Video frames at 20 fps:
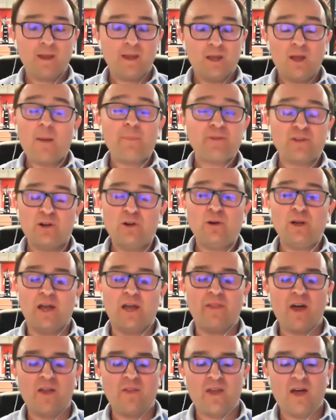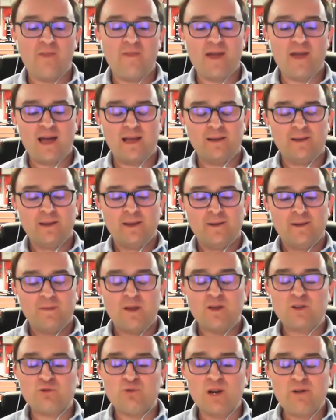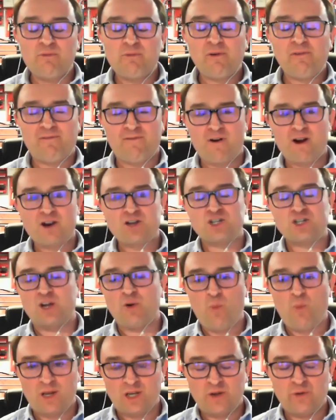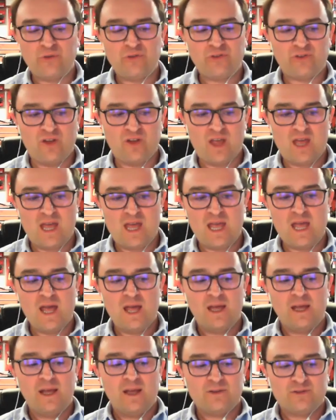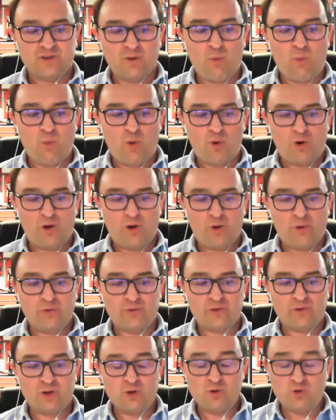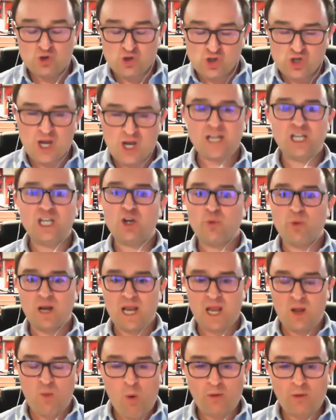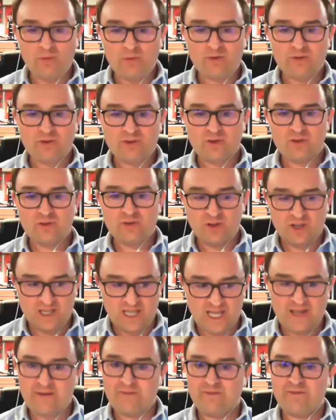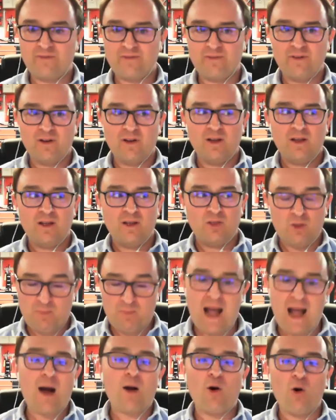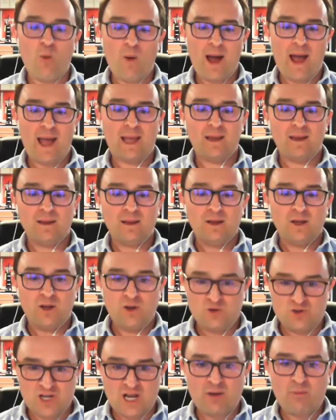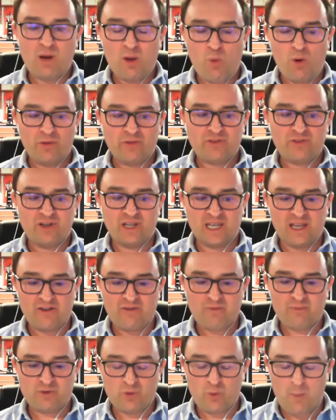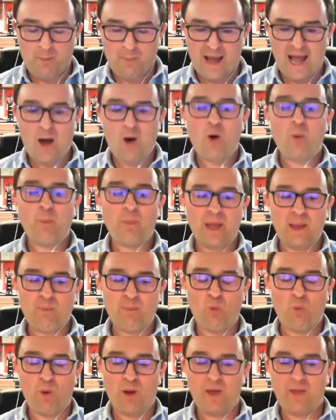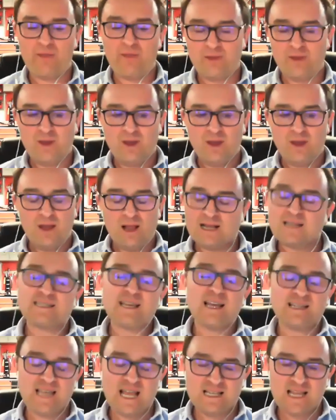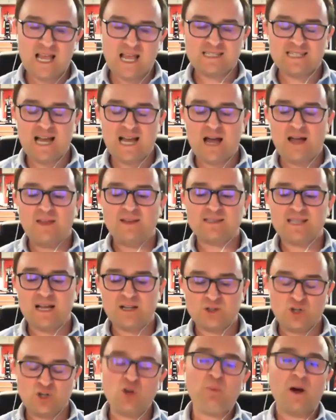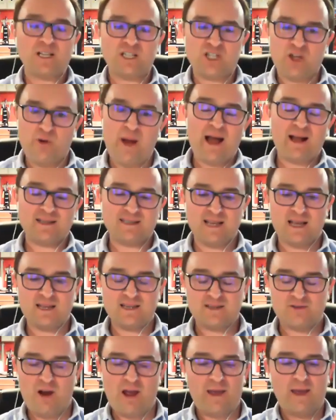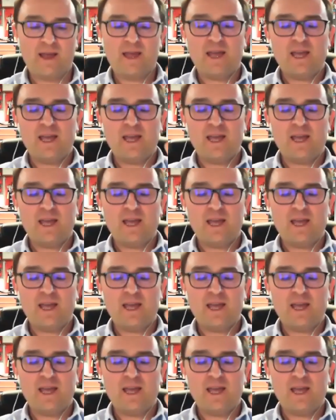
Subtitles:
absolutely, and that it's really refreshing when you see someone who genuinely wants to give the power away. Who genuinely wants to empower people with, like I say, it's that 2x2 access, right?